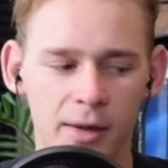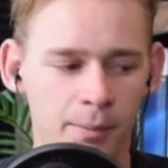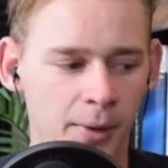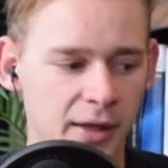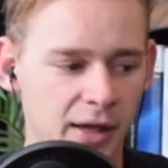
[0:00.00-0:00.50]

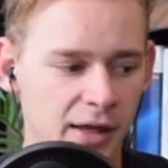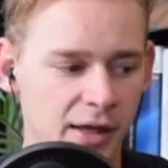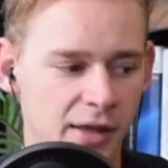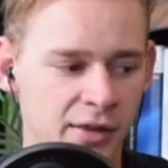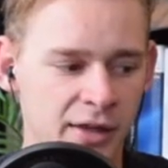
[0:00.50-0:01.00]
But
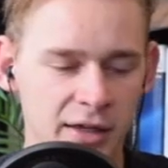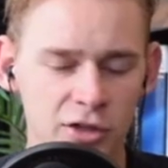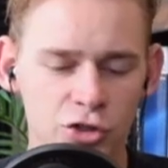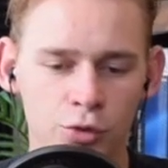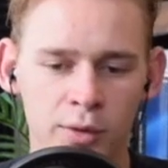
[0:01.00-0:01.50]
the
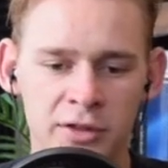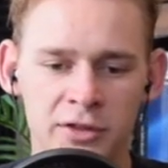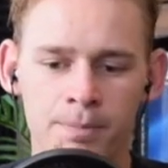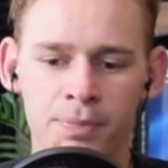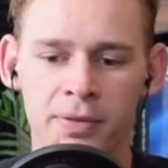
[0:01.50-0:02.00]
issue
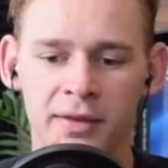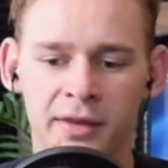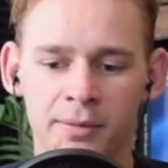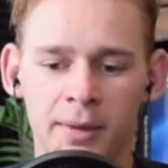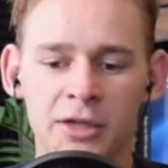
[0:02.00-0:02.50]
is
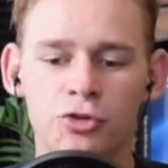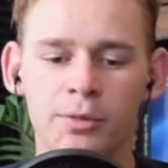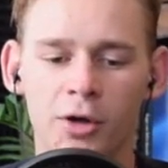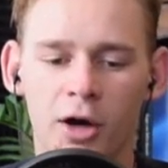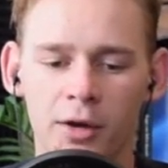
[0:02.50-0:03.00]
that the
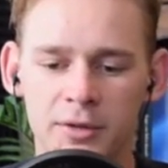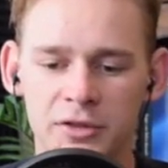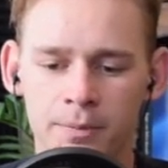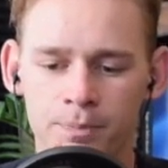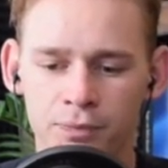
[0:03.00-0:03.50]
mainstream
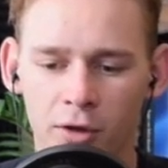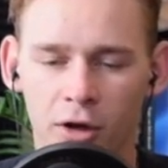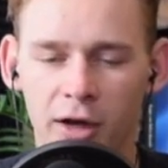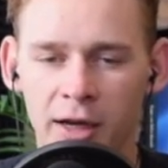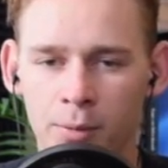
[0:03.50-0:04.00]
economists
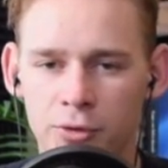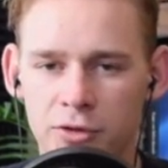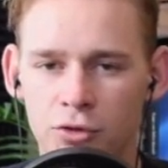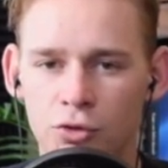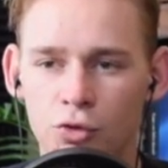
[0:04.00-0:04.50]
are able
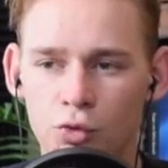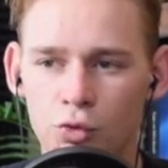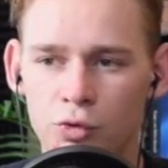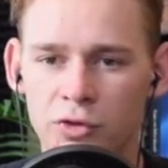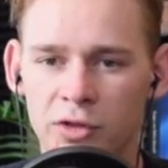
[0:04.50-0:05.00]
to
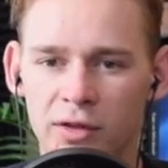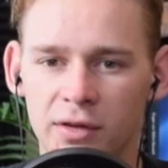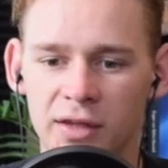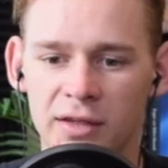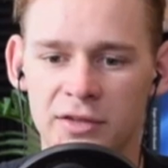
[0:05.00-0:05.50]
use
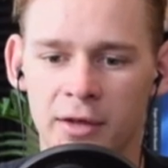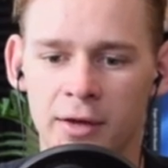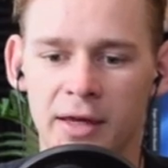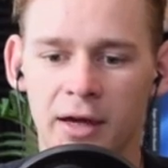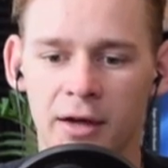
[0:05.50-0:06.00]
these
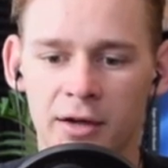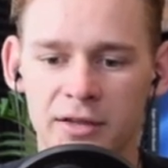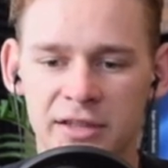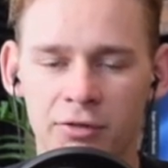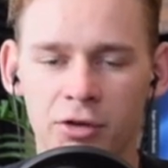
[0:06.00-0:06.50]
uh,
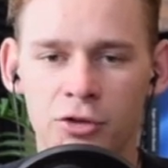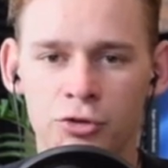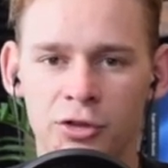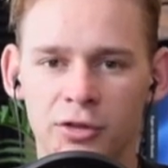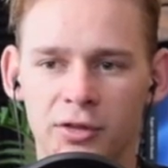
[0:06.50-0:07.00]

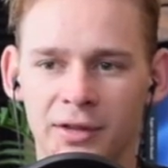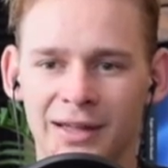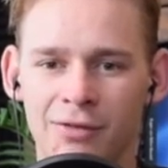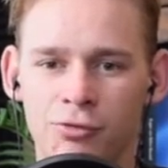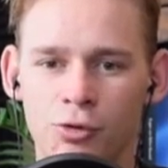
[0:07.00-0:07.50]
700
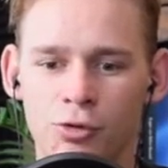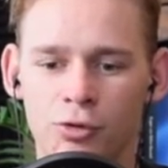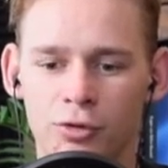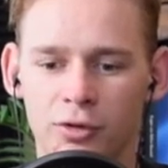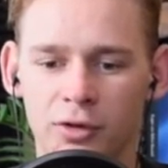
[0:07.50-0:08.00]

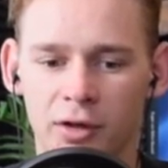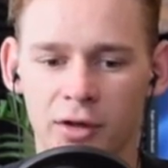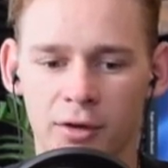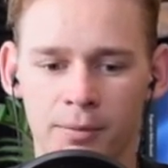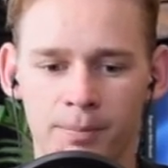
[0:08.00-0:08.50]
level,
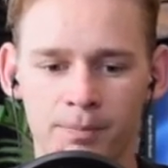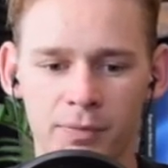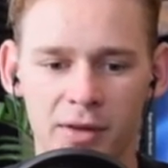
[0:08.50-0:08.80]
um,